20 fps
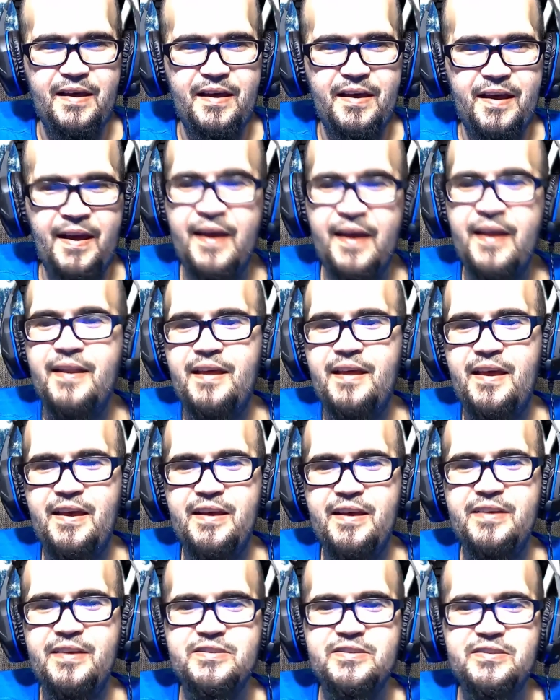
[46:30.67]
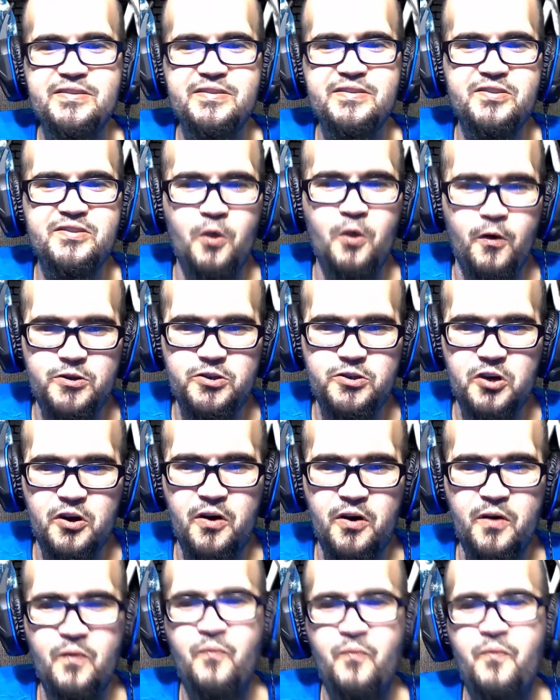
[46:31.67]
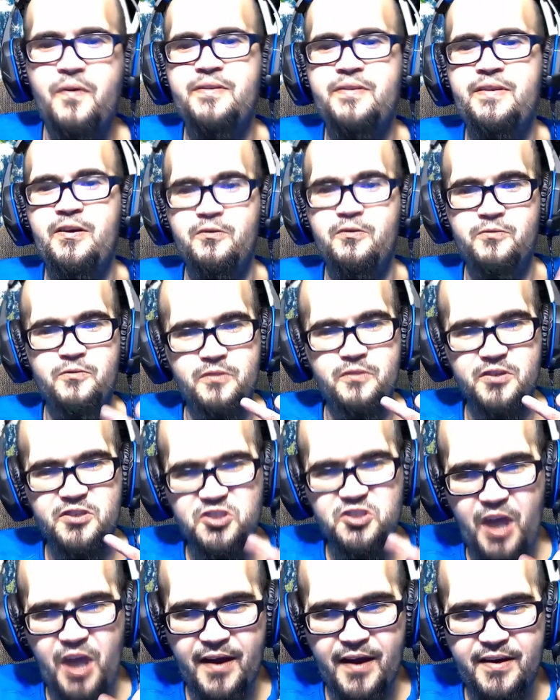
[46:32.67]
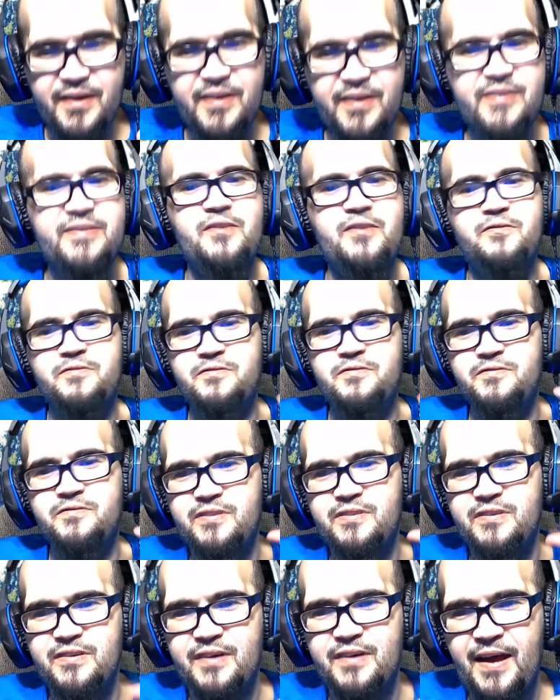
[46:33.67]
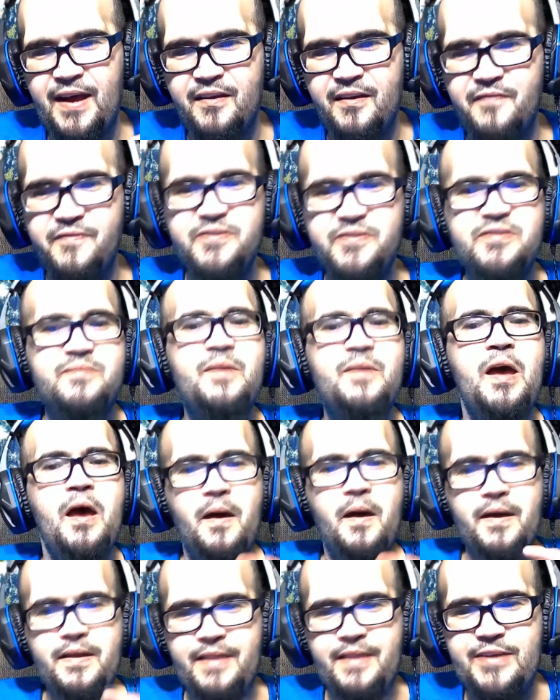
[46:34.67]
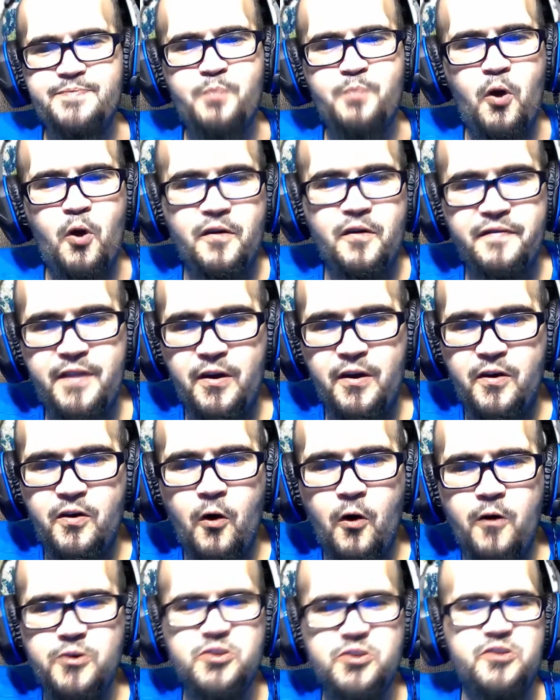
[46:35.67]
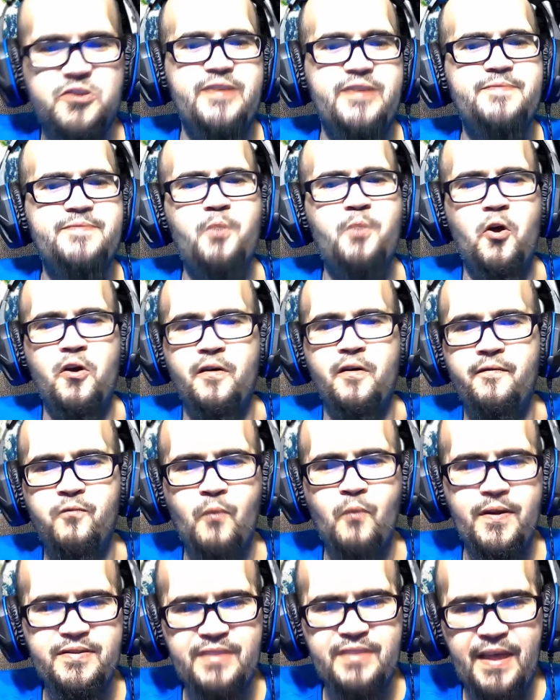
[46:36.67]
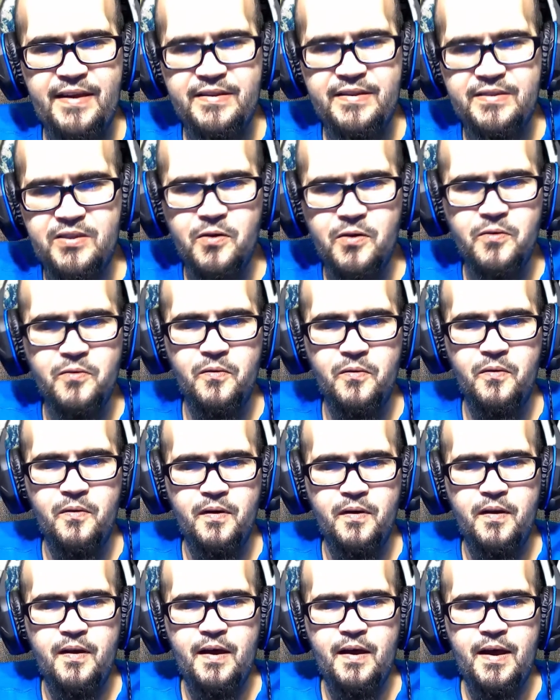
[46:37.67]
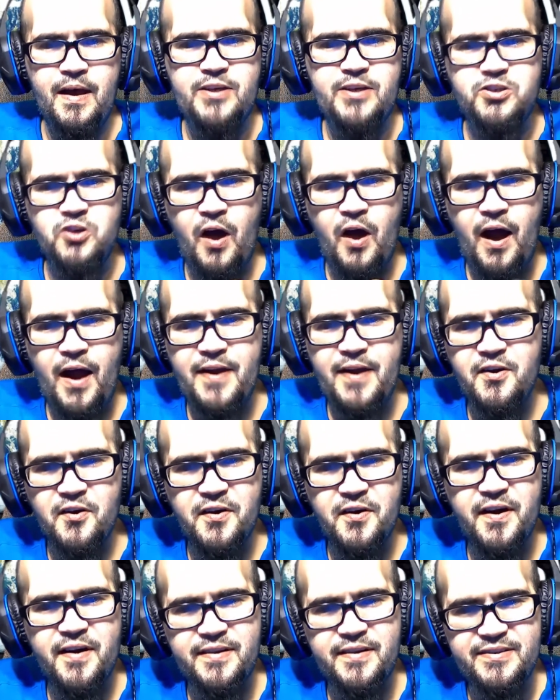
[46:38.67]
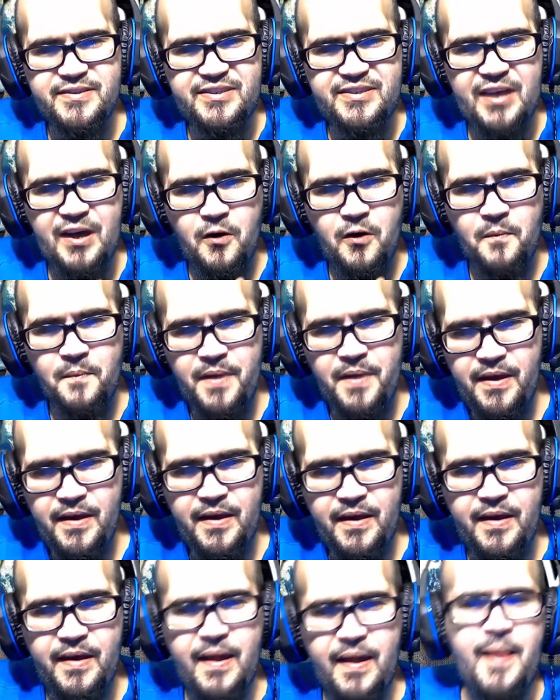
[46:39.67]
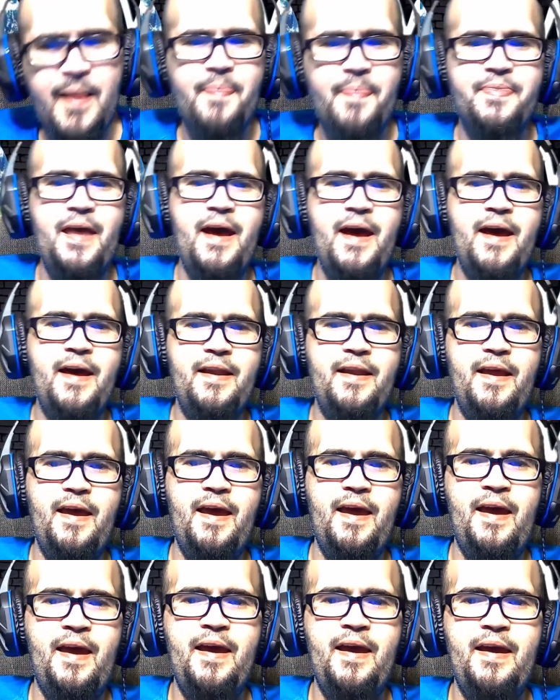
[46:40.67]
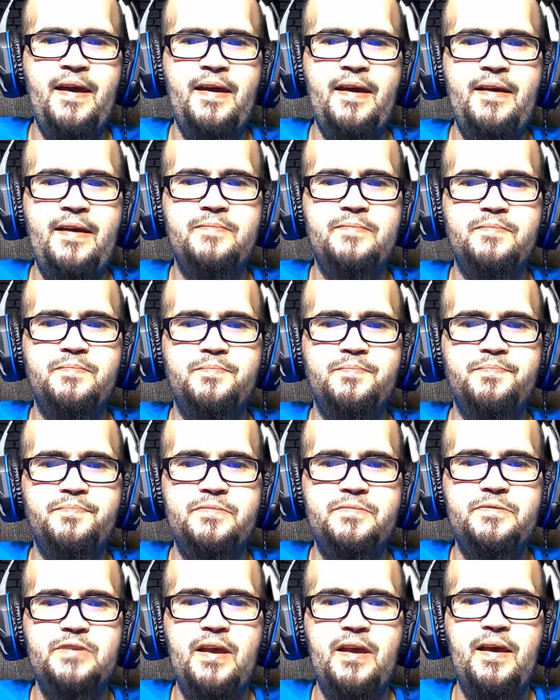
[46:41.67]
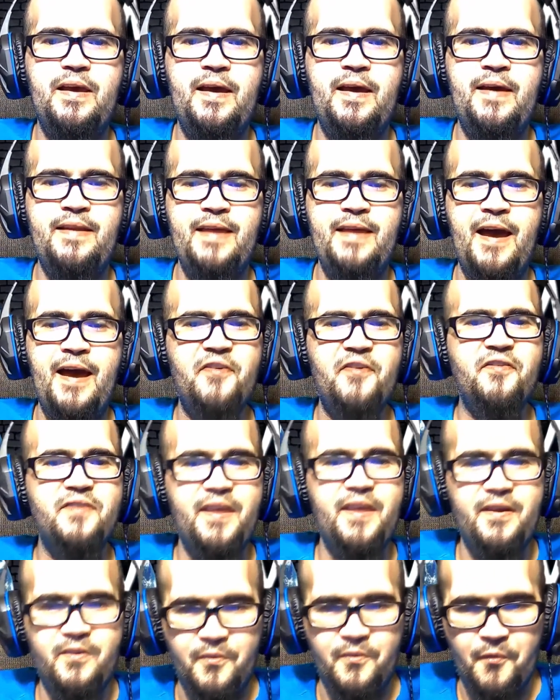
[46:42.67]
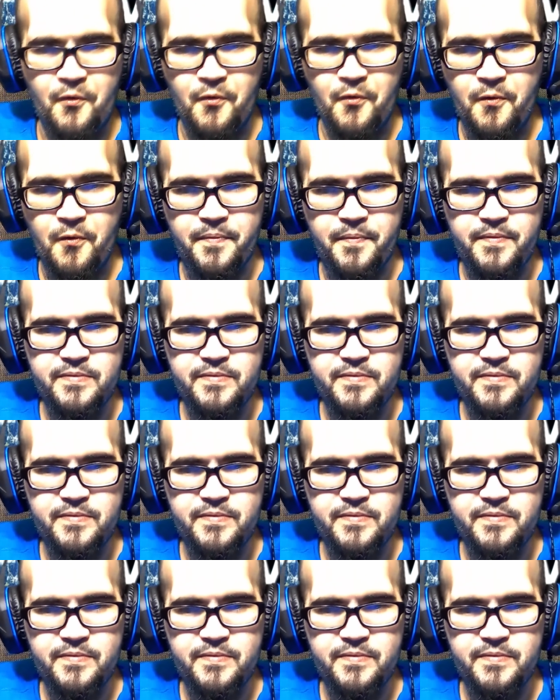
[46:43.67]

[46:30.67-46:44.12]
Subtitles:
in his culture, they'll do the shaka, they'll do the I love you. That's part of their culture. That's part of what they do. So how you're gonna tell me that an ethnic group,